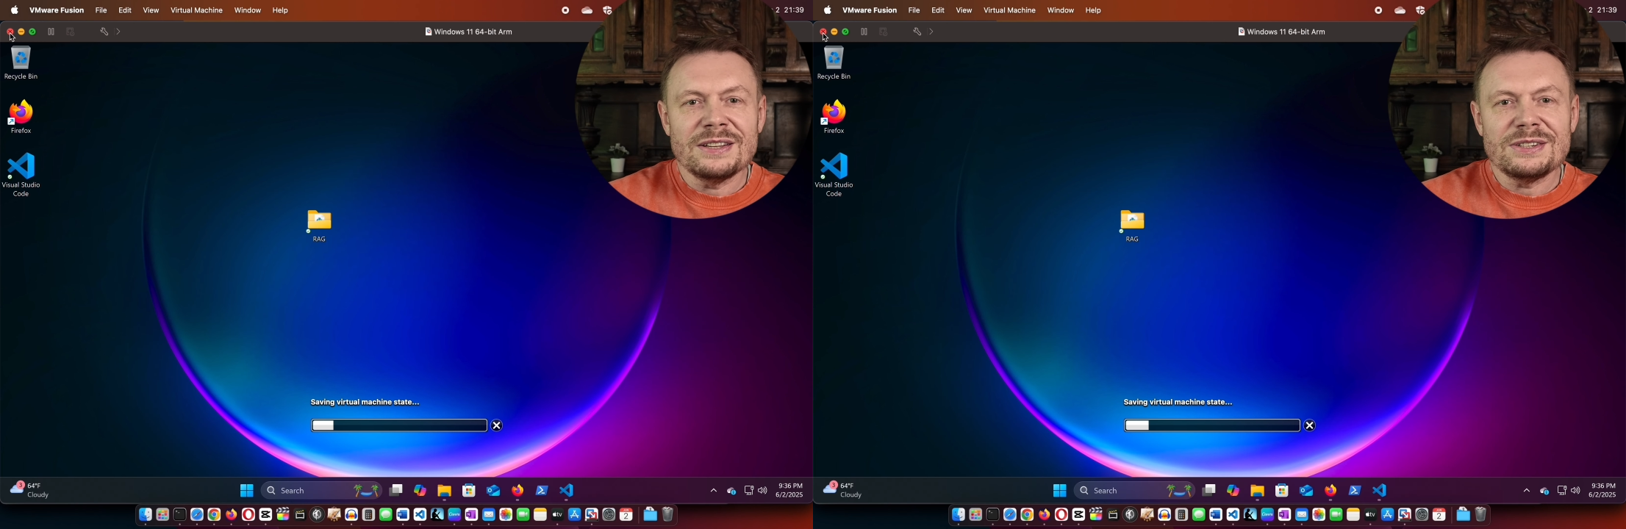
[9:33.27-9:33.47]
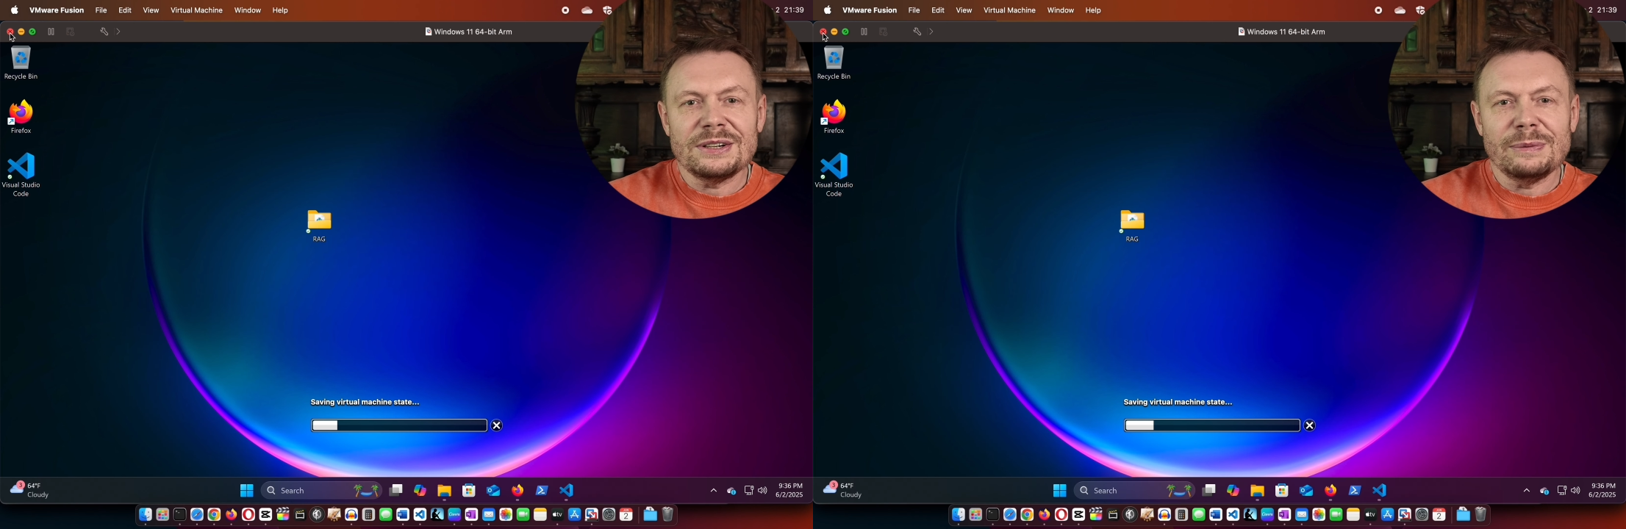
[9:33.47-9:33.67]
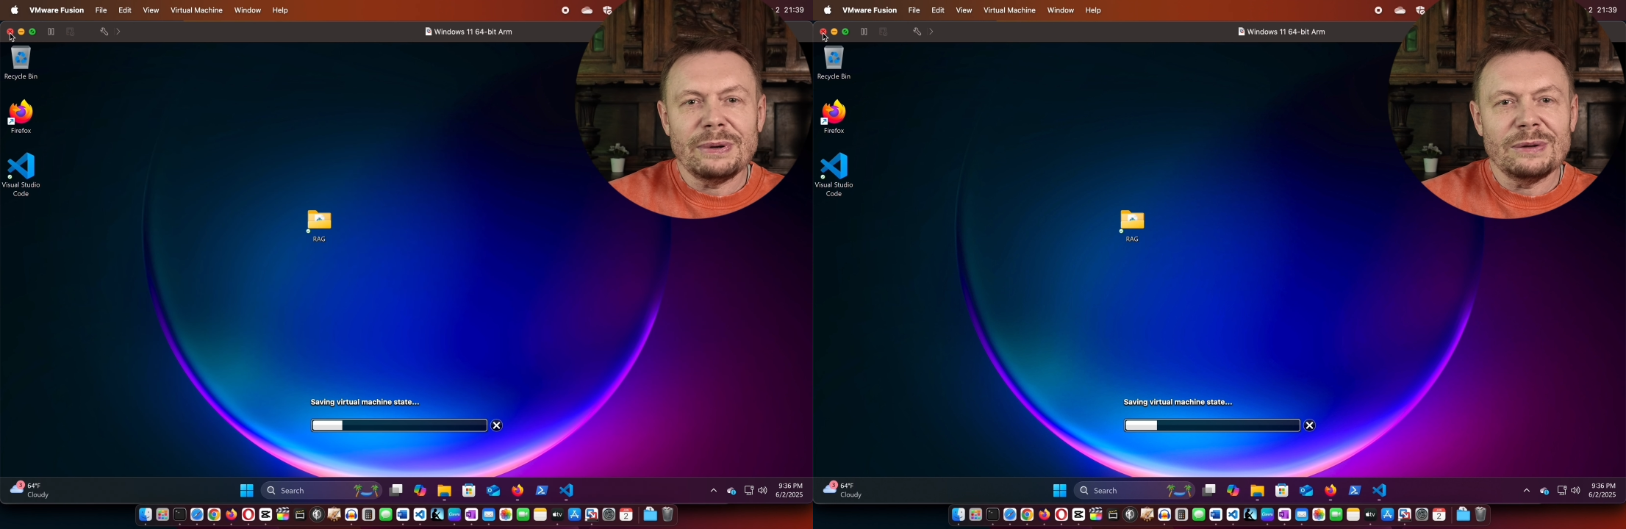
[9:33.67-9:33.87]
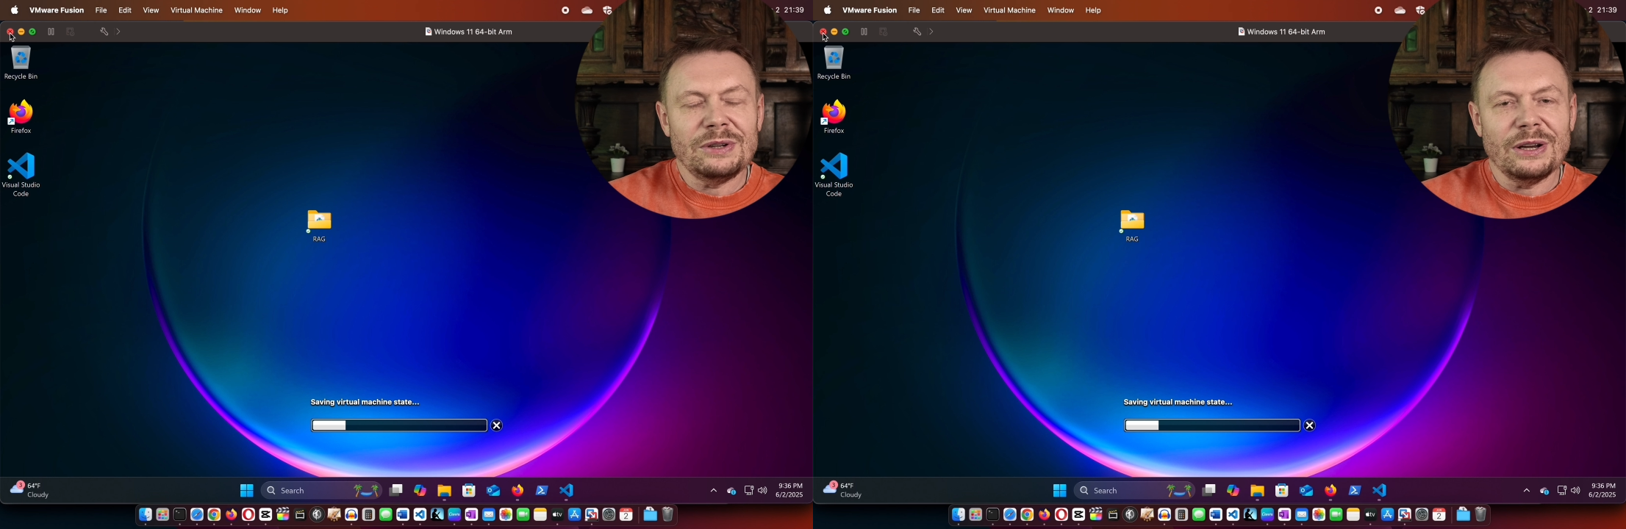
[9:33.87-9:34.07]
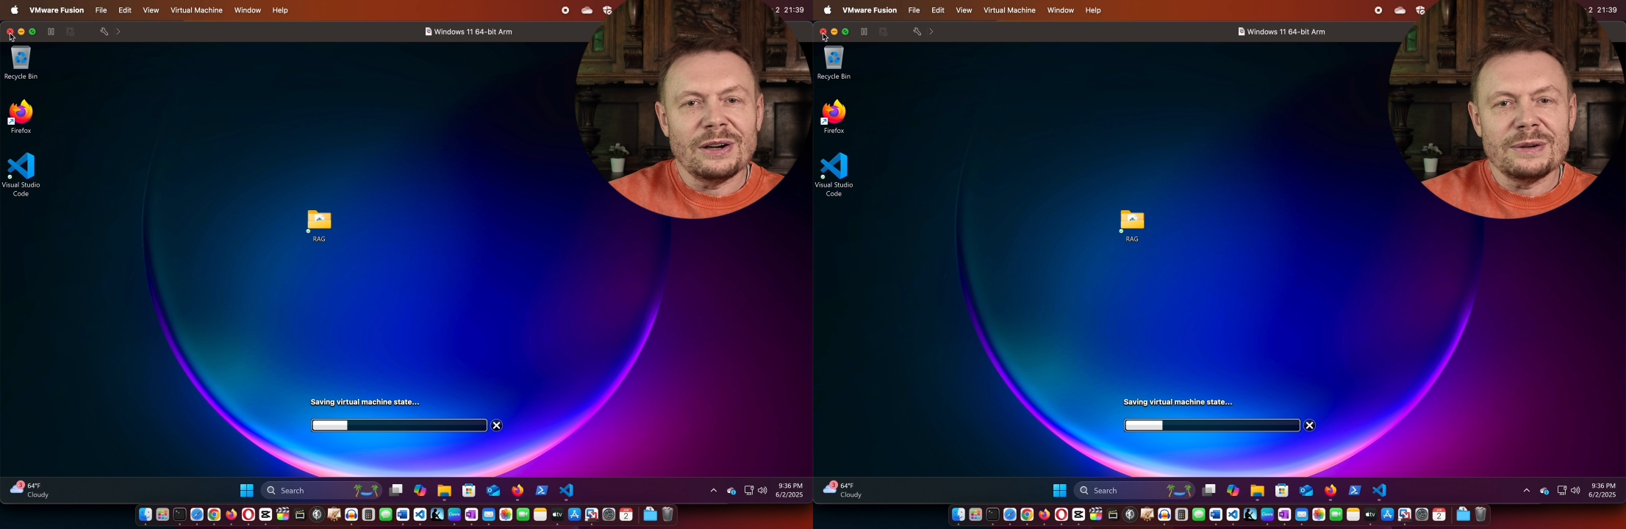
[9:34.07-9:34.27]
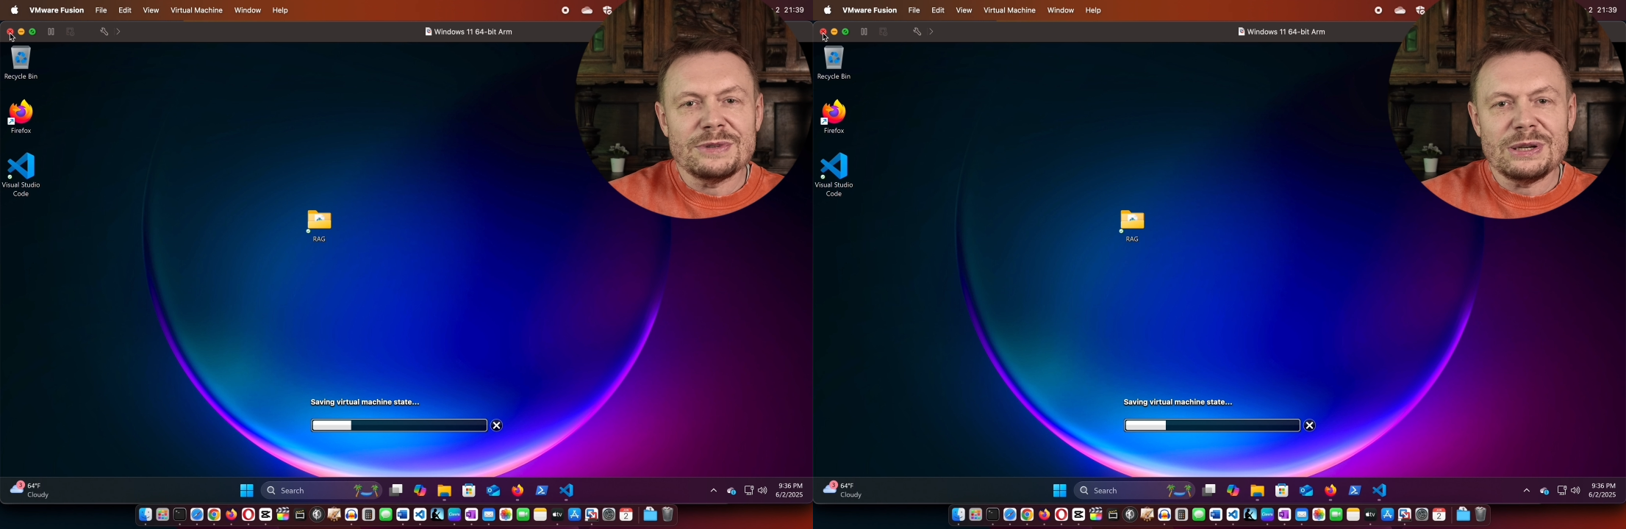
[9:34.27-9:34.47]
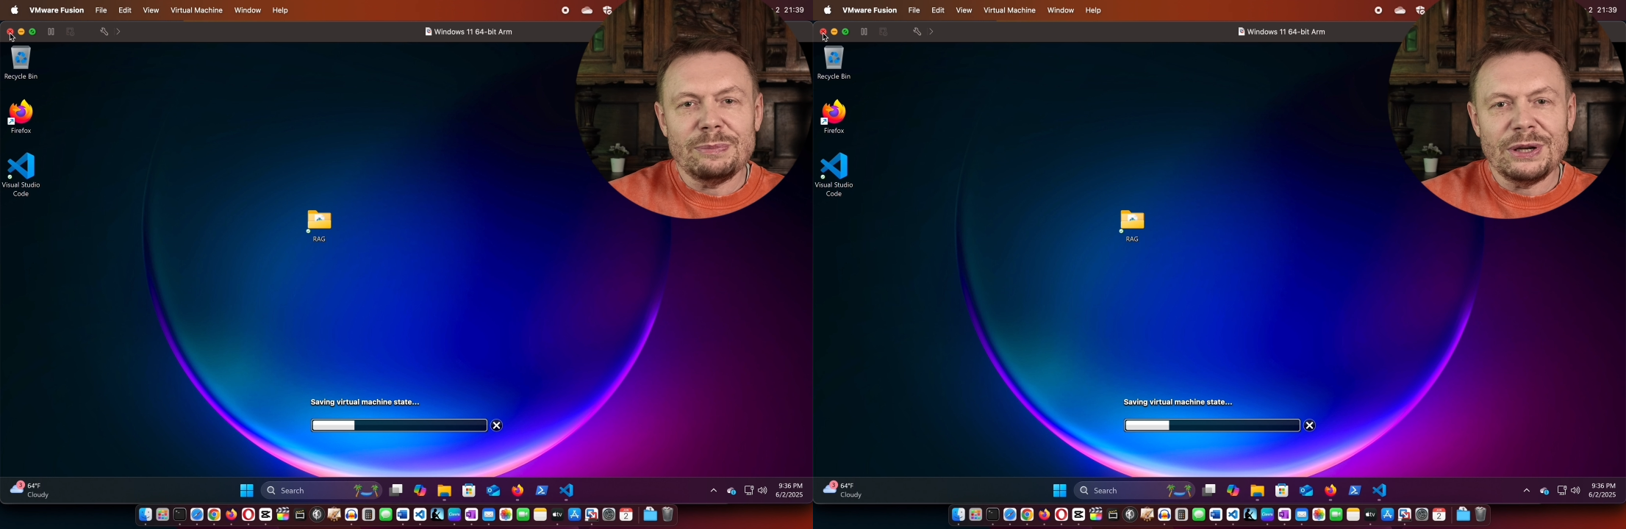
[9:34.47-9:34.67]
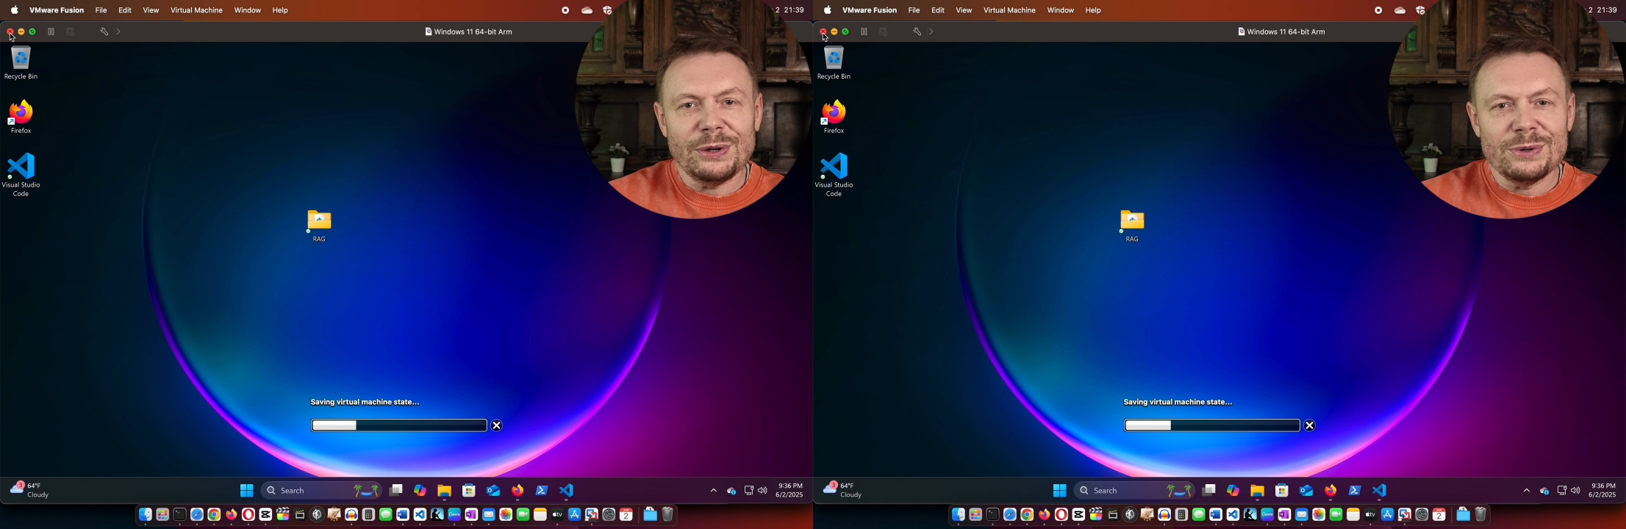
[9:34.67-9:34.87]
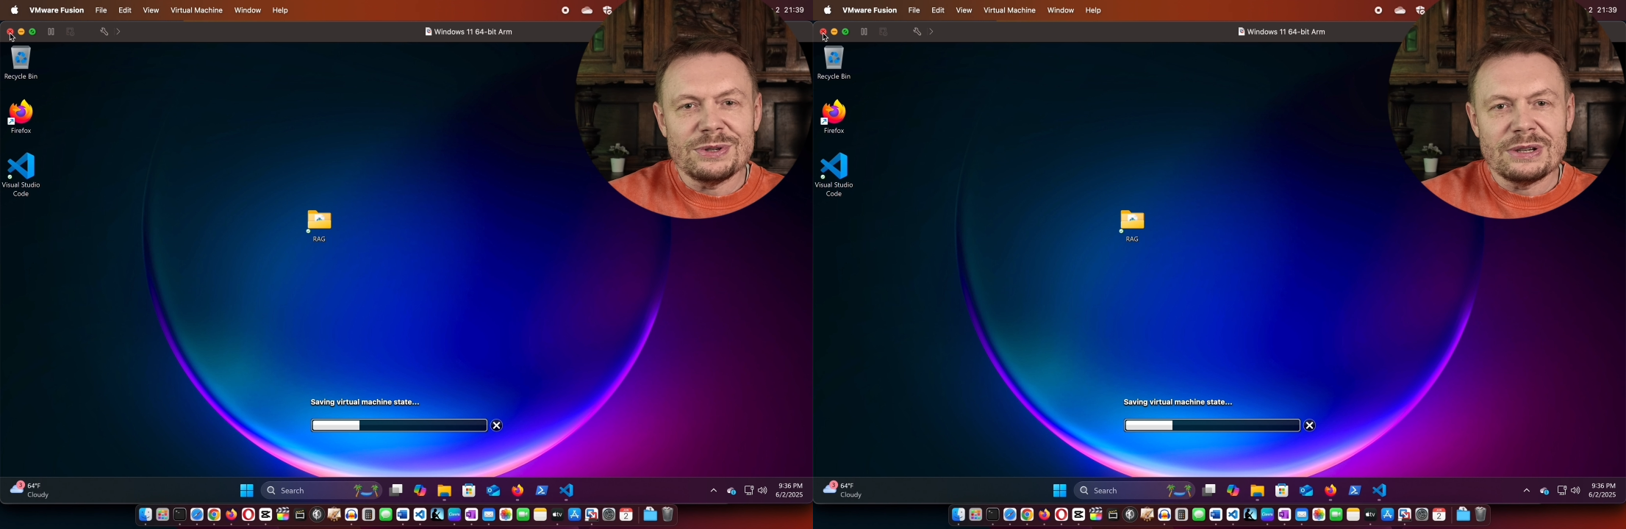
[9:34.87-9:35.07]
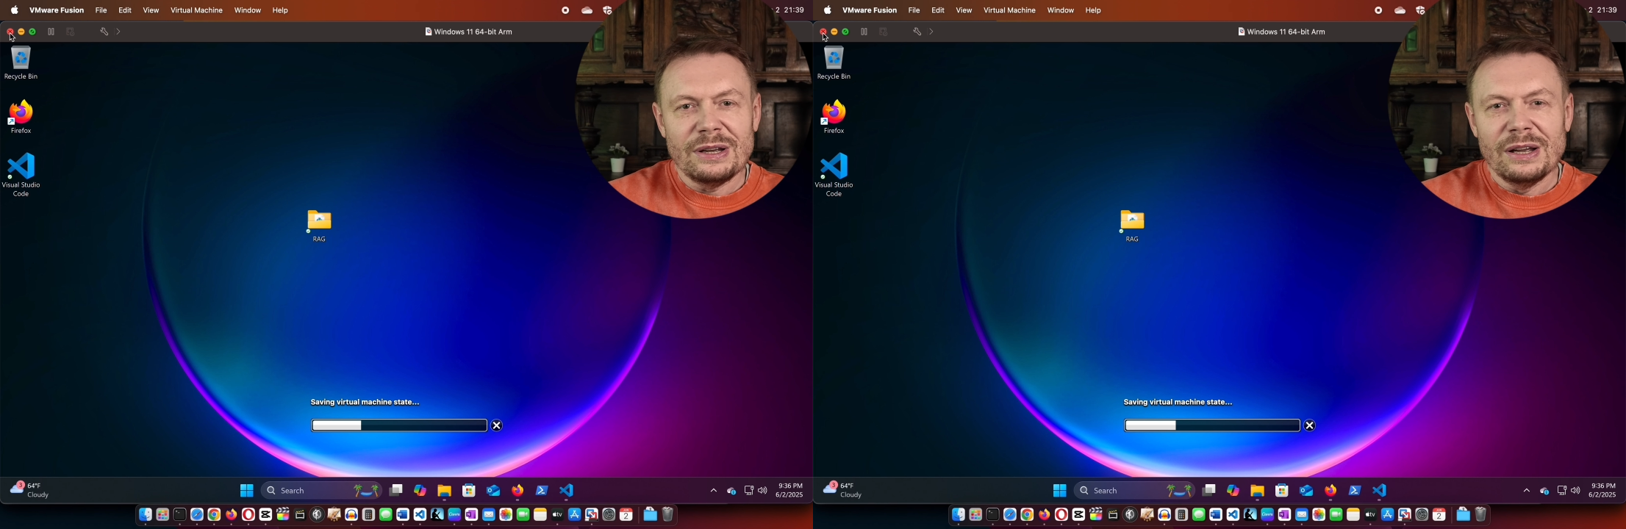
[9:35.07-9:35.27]
answer about the ARM
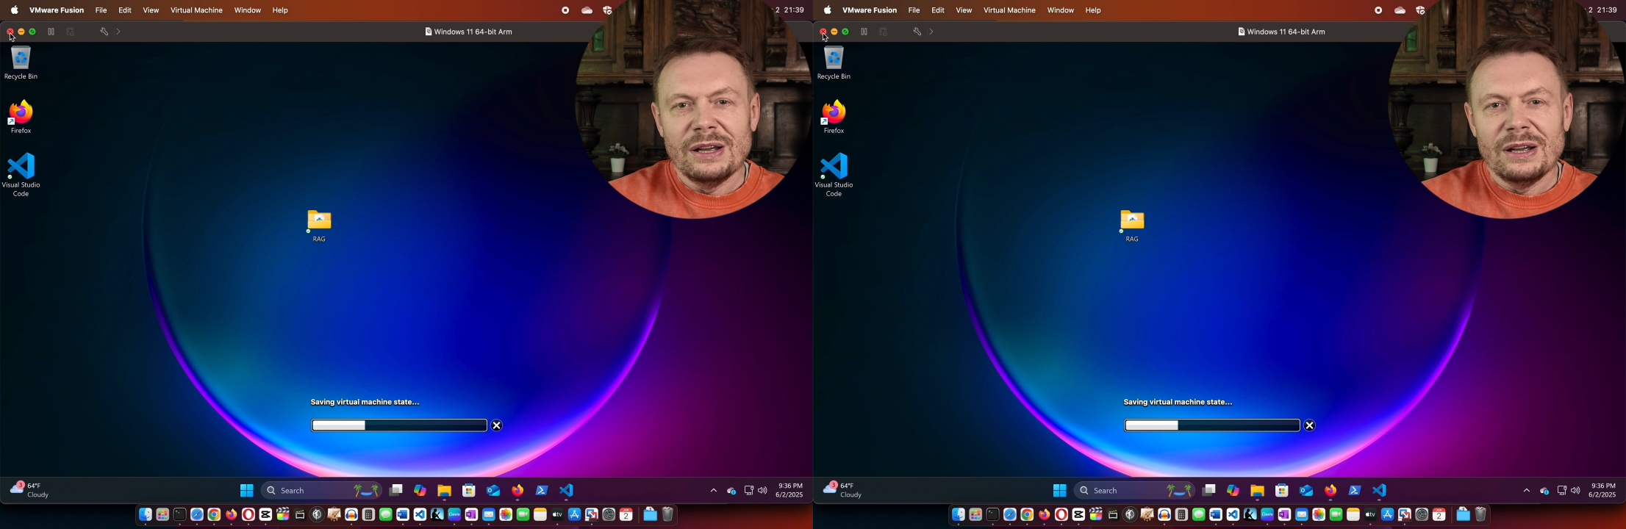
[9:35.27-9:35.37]
CPUs?